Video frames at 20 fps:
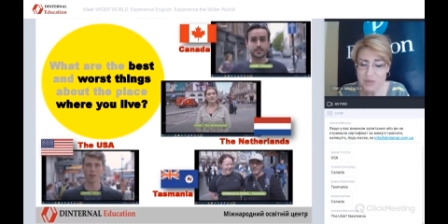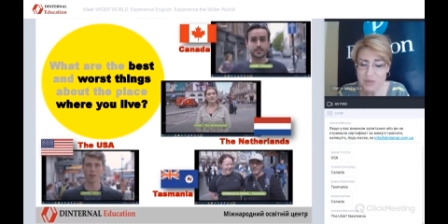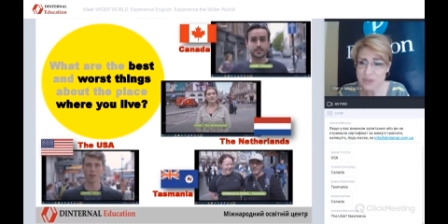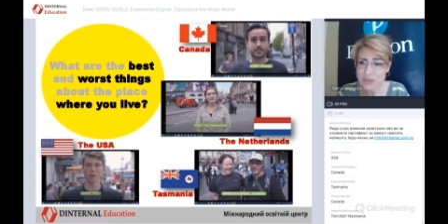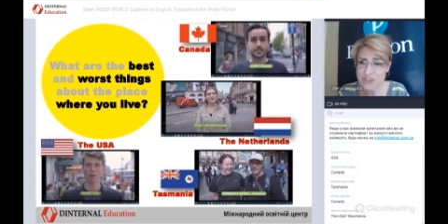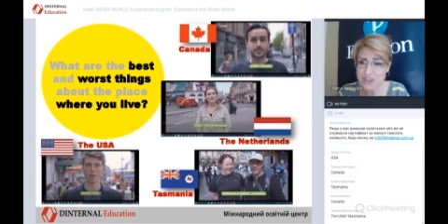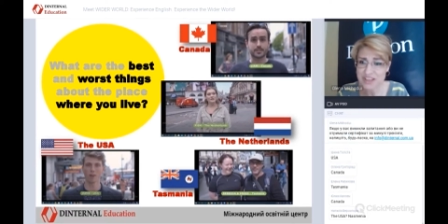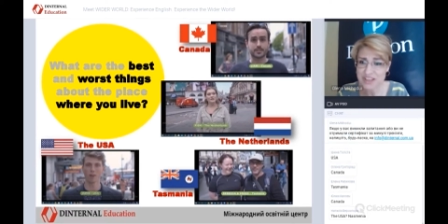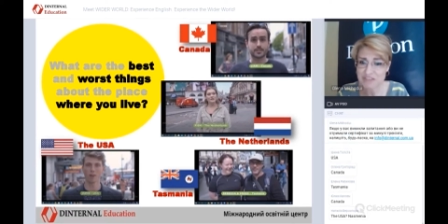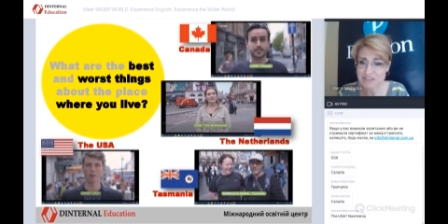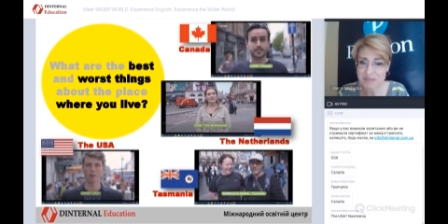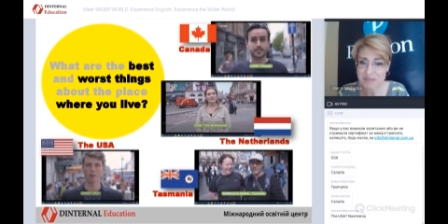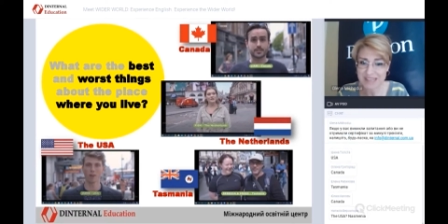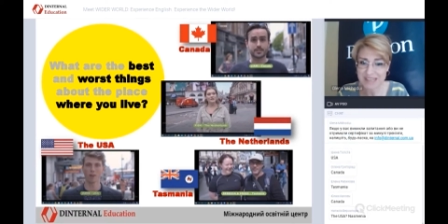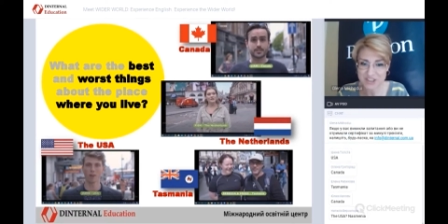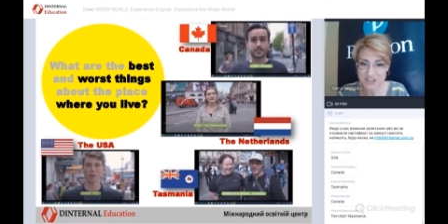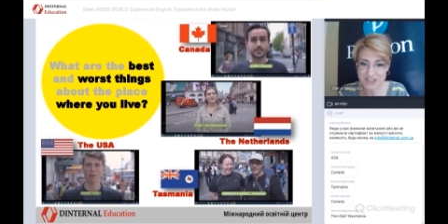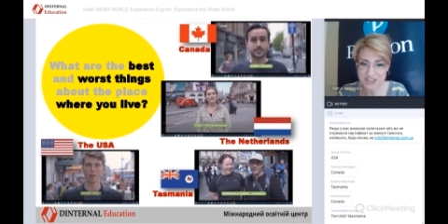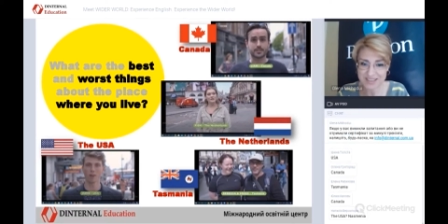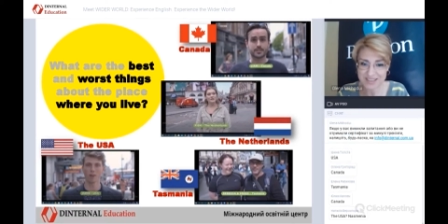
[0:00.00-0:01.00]
which they
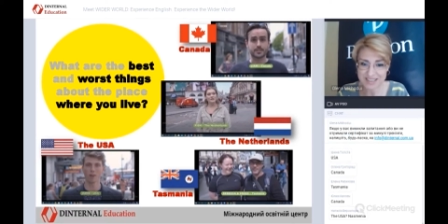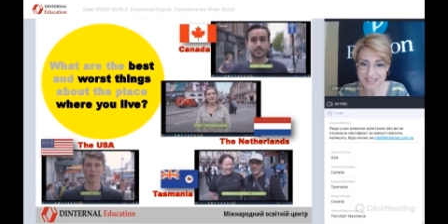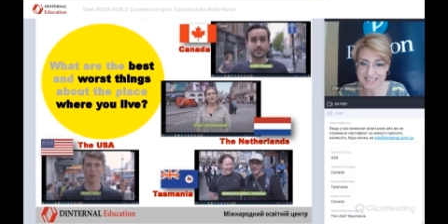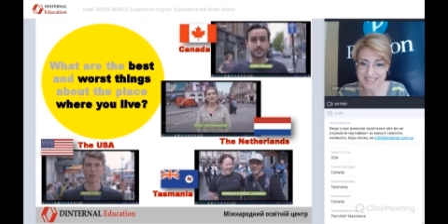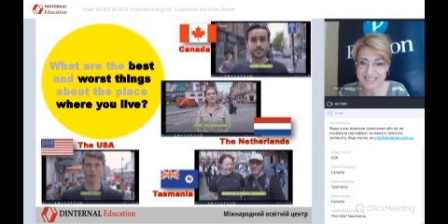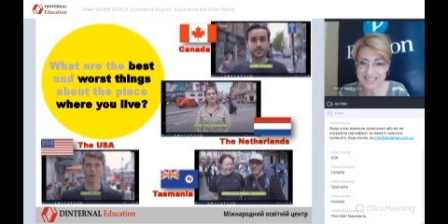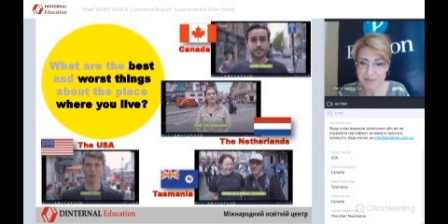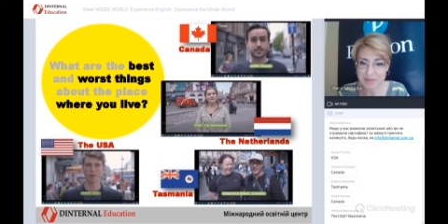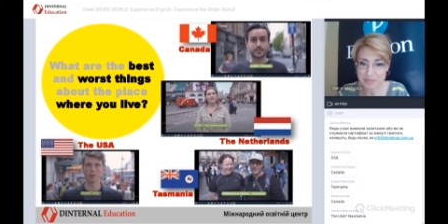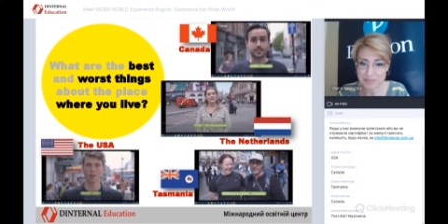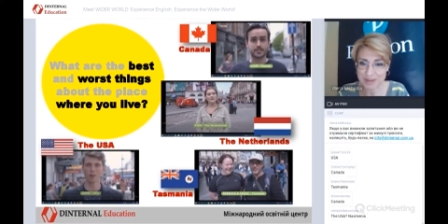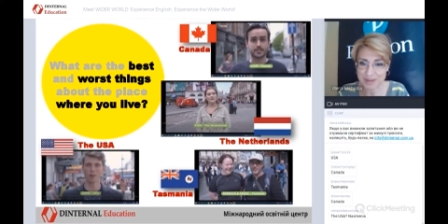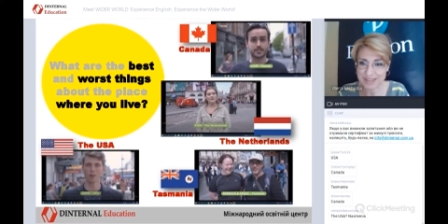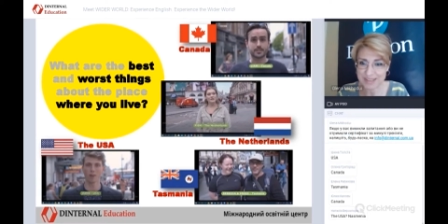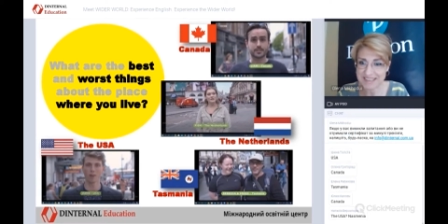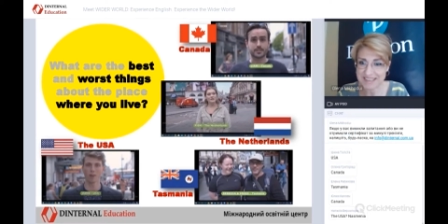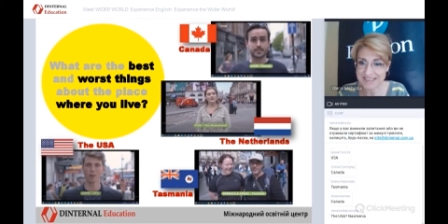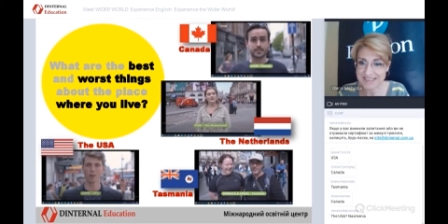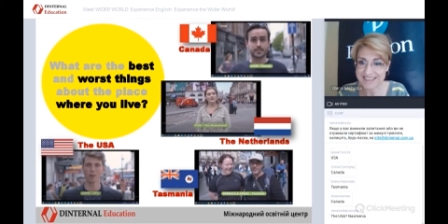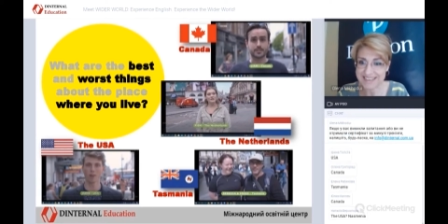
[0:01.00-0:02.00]
mentioned, this couple
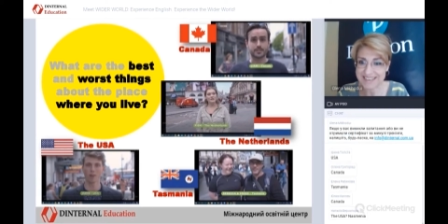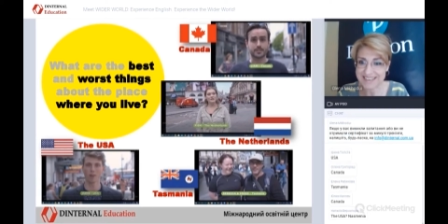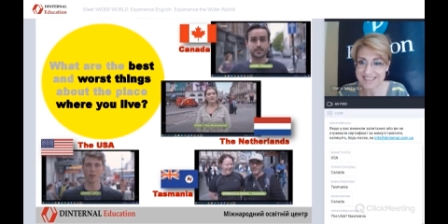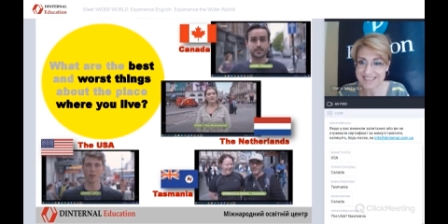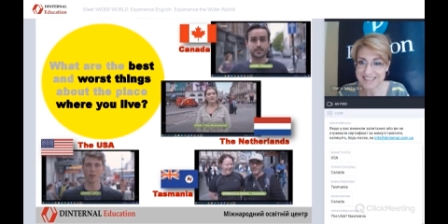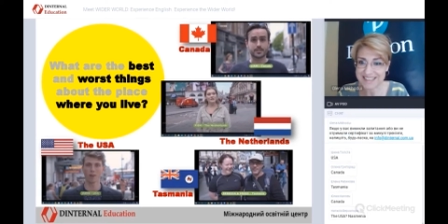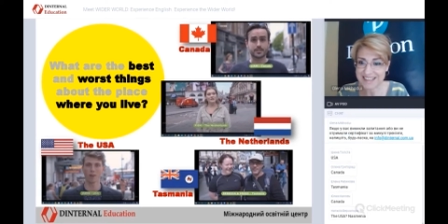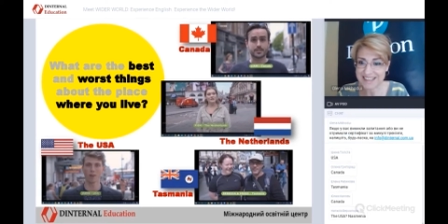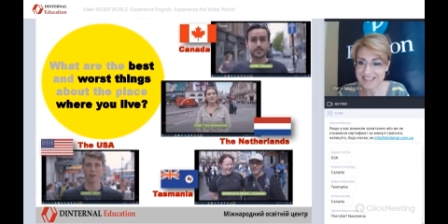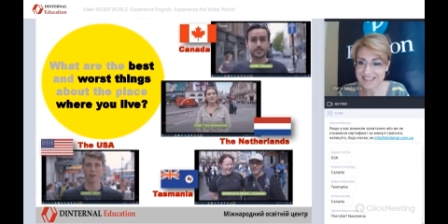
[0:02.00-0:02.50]
here?